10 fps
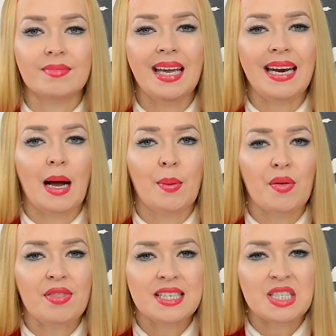And how
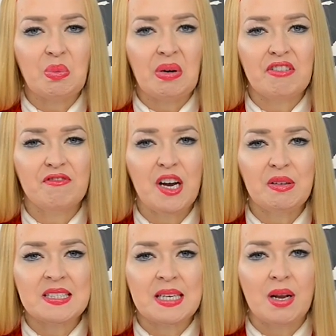about this one? A
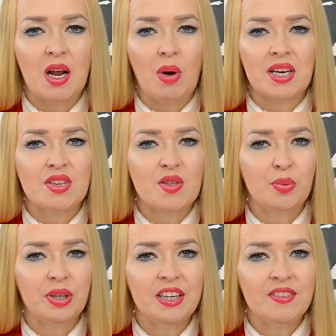very similar one to the
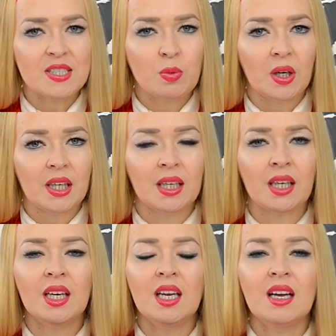previous
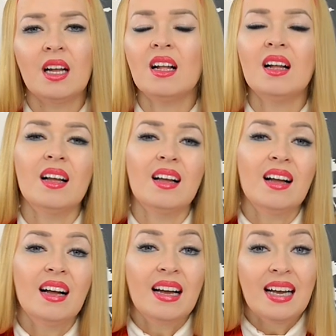one.
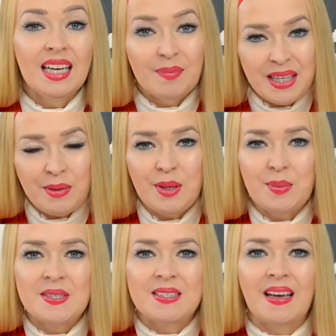And many
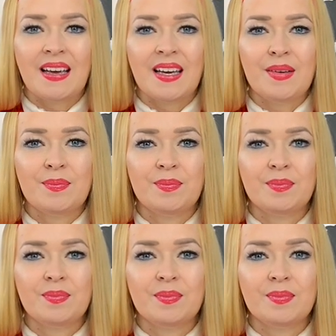people say
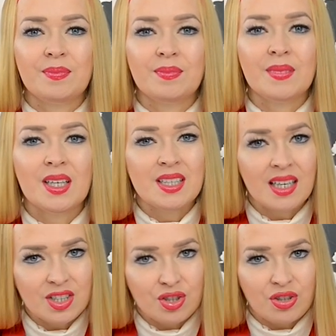
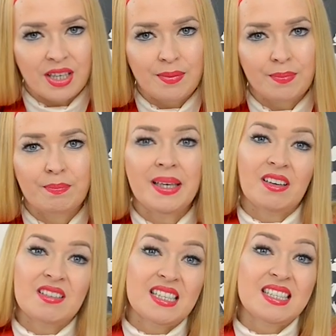industry
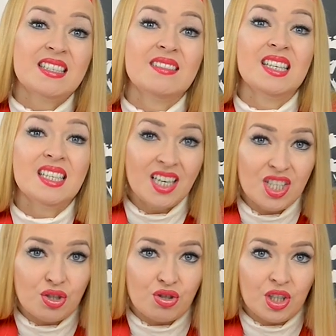because it's
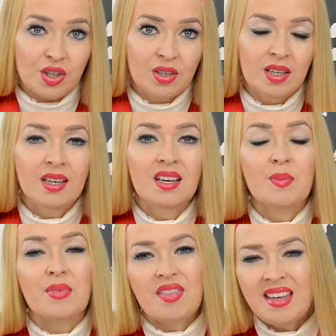industrial.
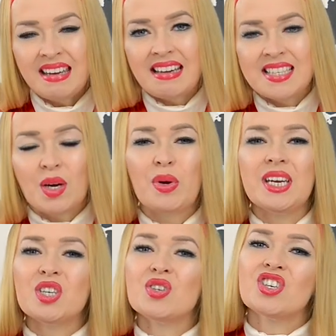But the thing is that we
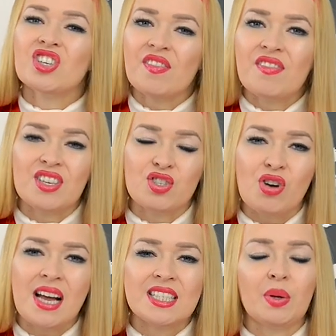need to shift the
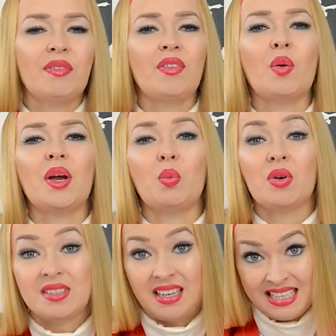stress. So even though it
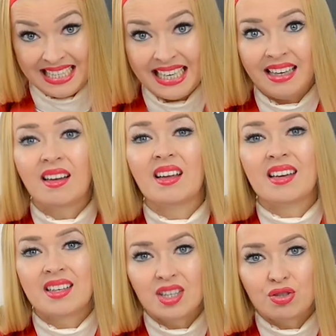was indeed
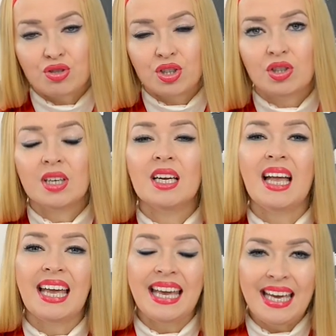industrial,
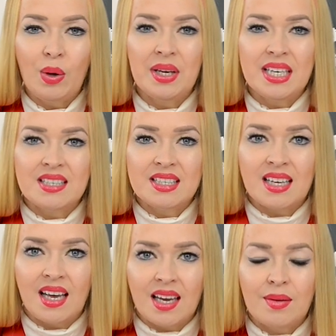here we need to
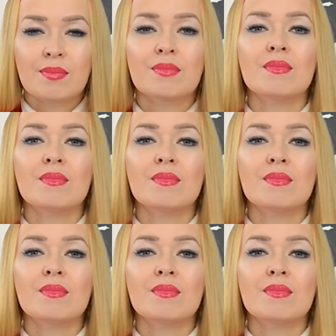say